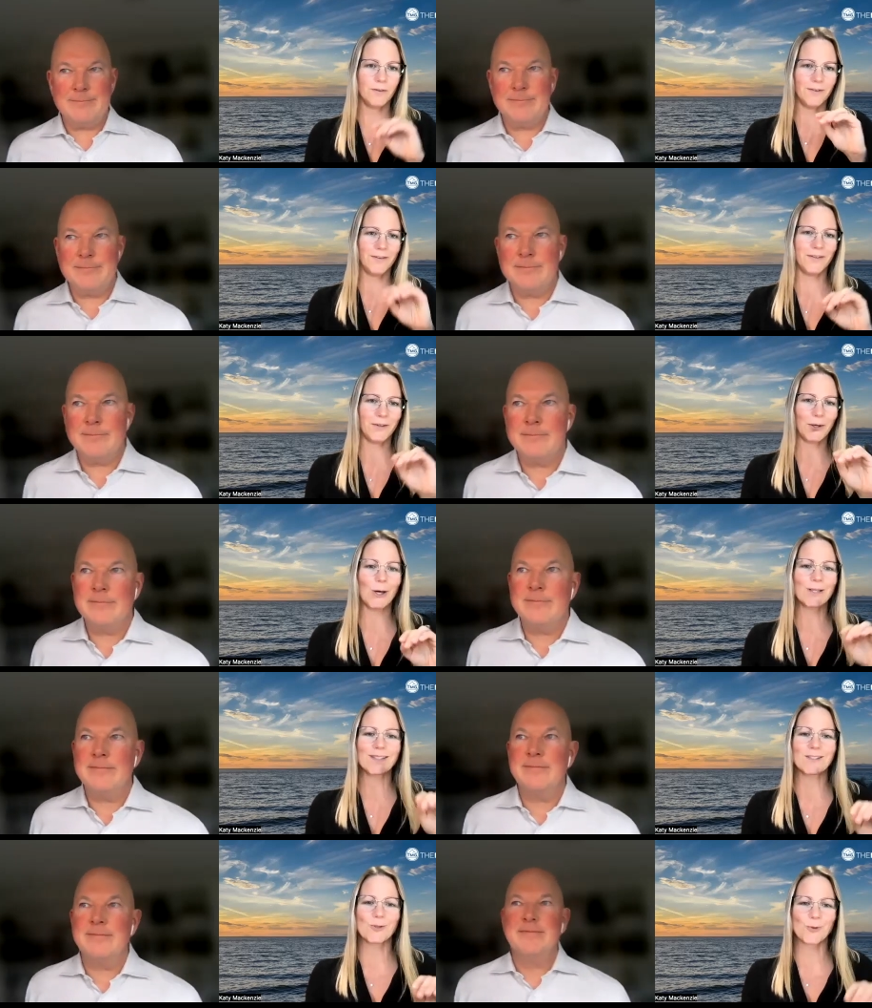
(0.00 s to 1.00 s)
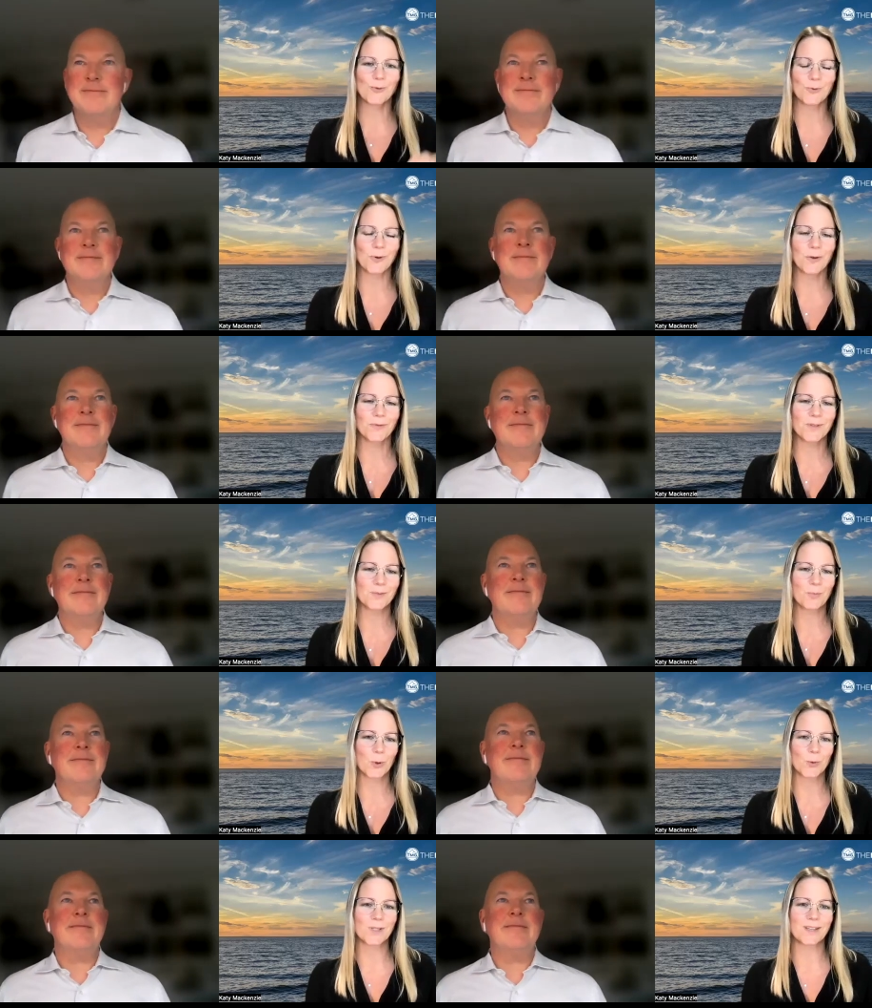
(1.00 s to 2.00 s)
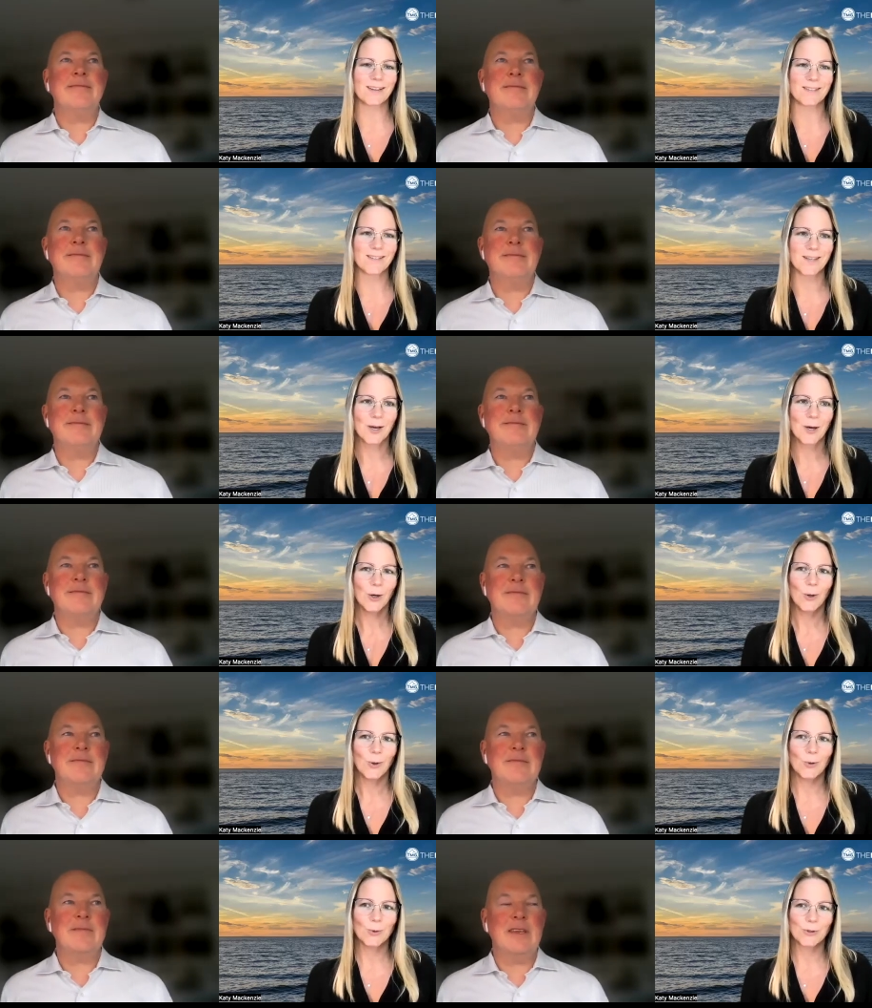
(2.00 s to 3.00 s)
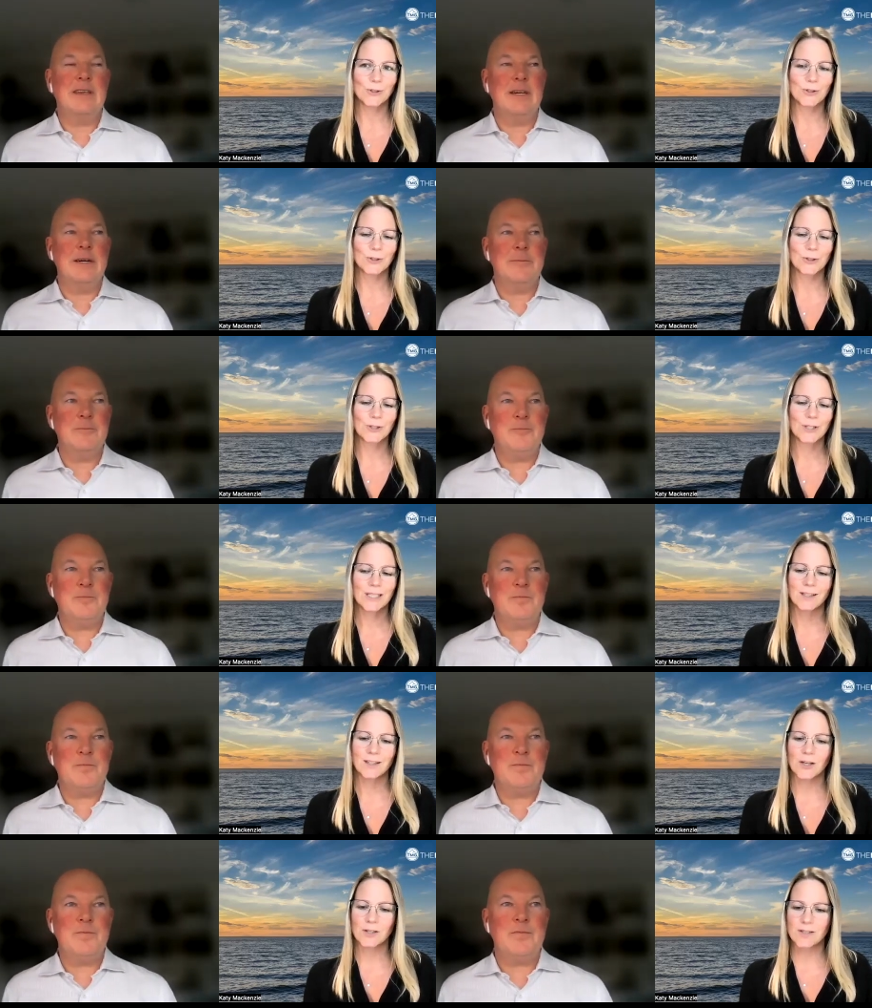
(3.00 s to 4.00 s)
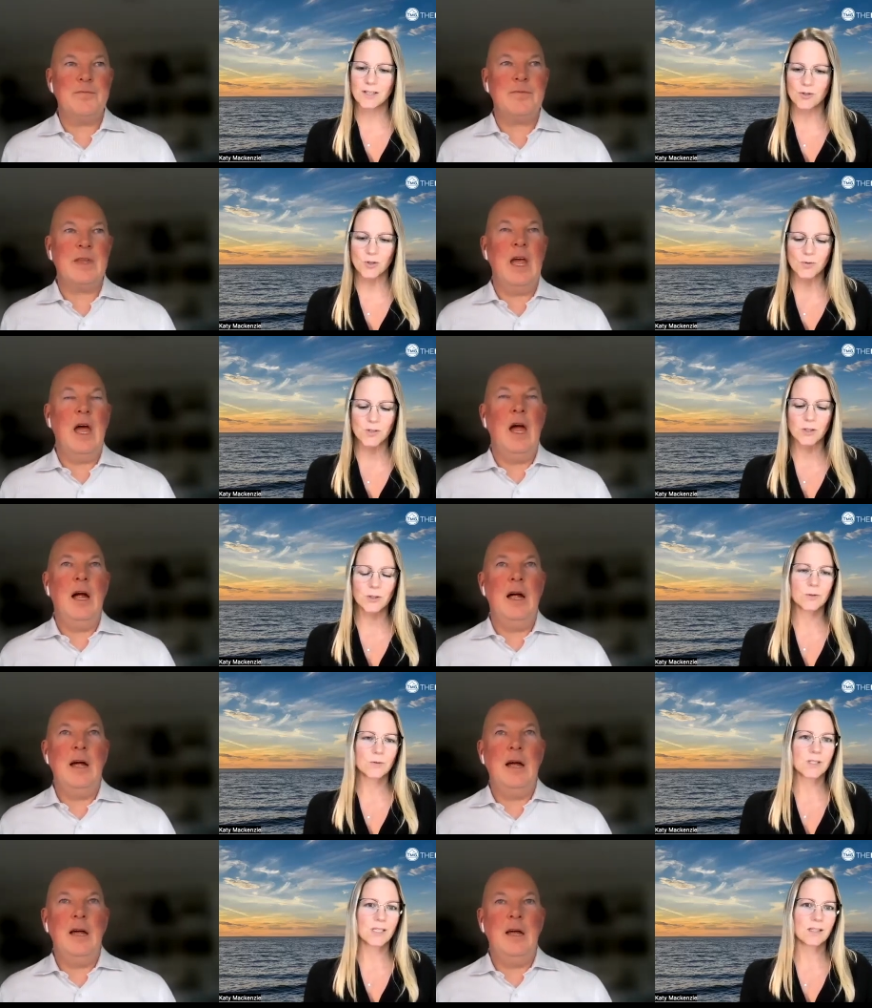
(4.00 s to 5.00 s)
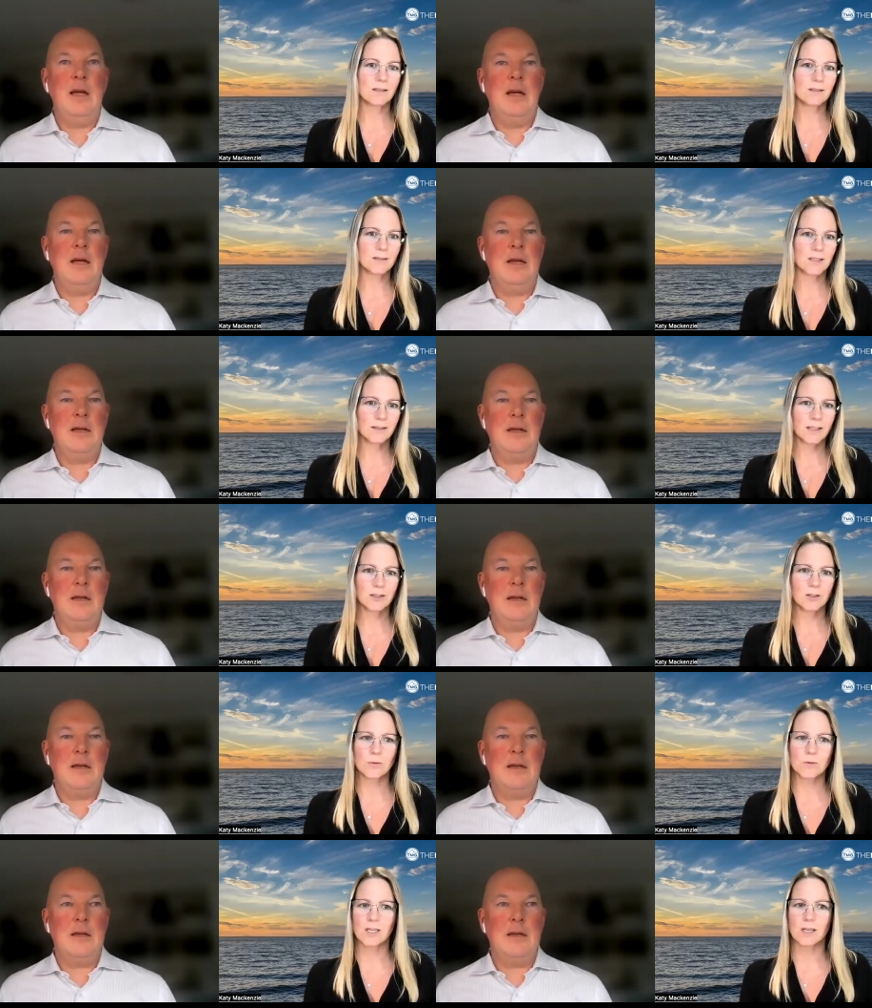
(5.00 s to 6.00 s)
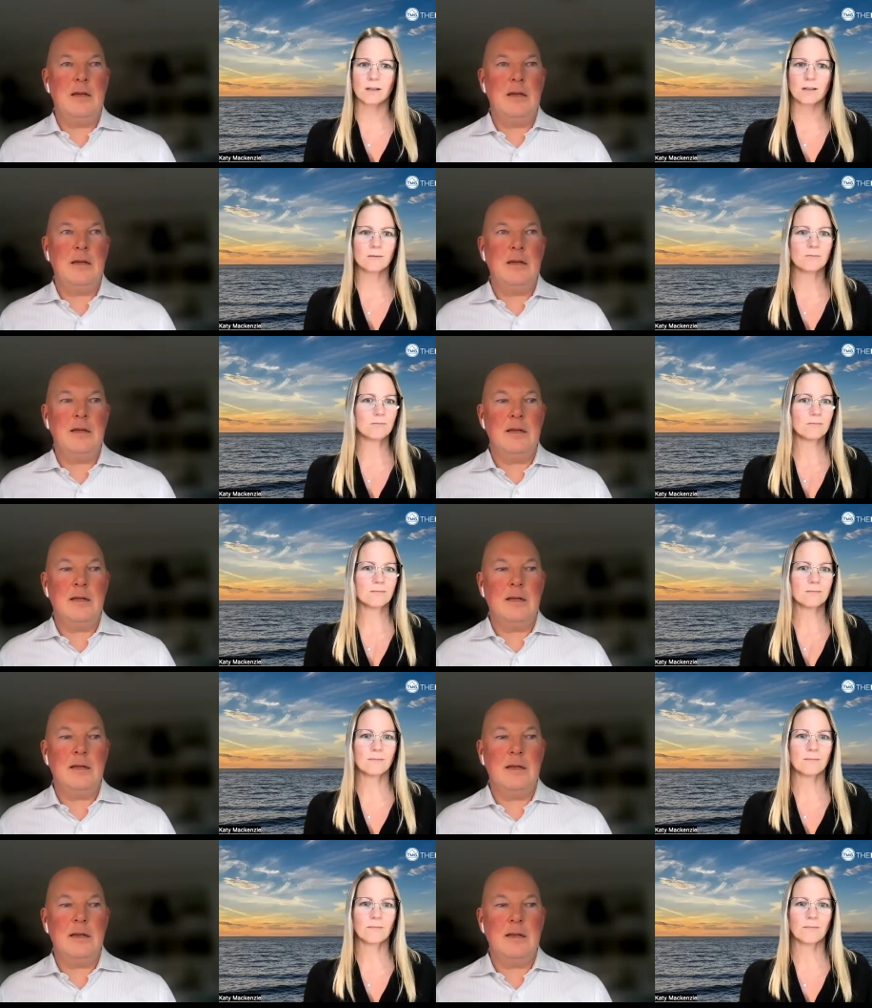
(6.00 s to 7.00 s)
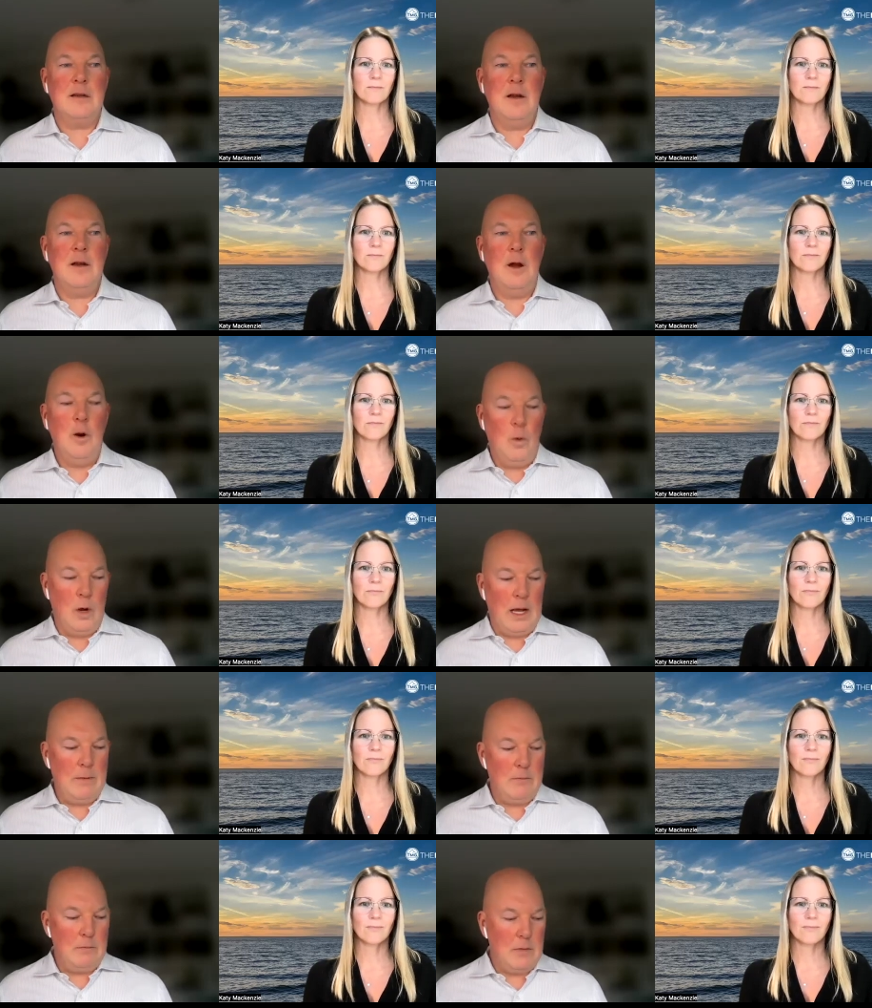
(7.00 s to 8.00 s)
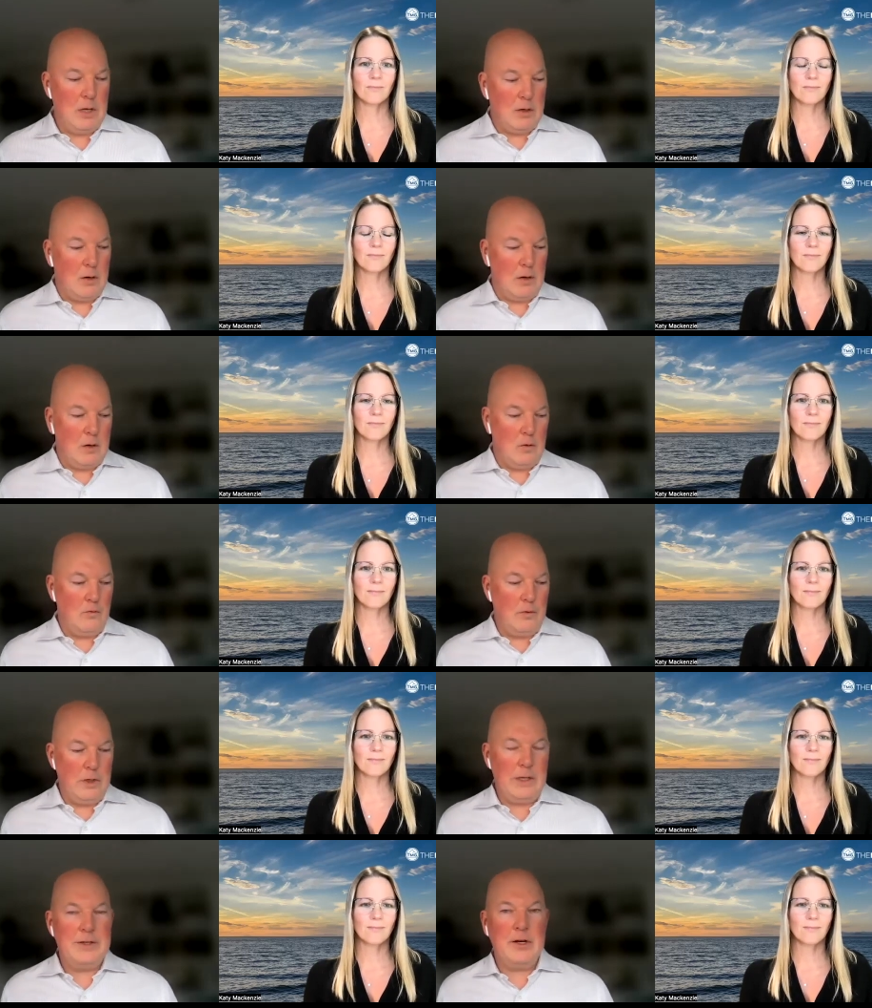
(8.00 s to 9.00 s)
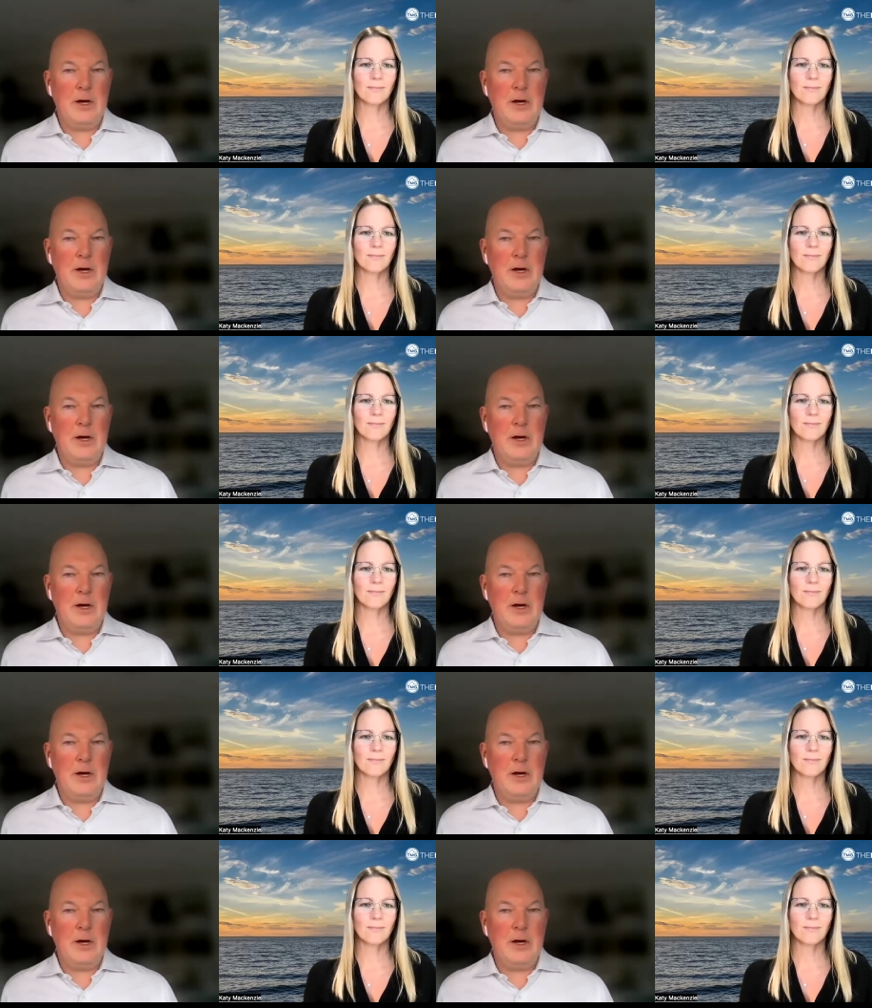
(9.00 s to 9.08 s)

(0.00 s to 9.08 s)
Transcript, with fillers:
Speaker 1: of cause issue throughout this process or...
Speaker 2: Yeah.
Speaker 1: Cause issue to closing, delay closing?
Speaker 2: Well, I'm really